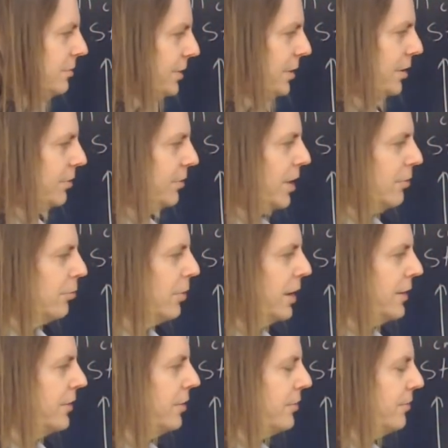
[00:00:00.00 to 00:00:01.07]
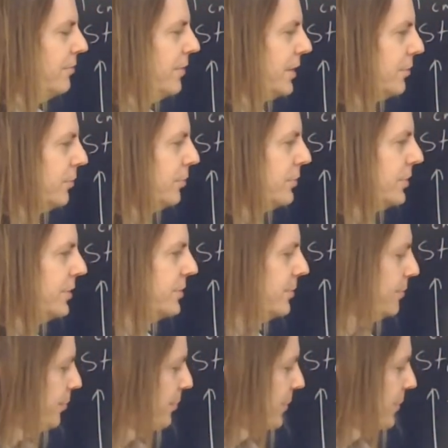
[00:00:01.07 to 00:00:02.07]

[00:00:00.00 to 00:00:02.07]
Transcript: and I'll not write out the vector notation.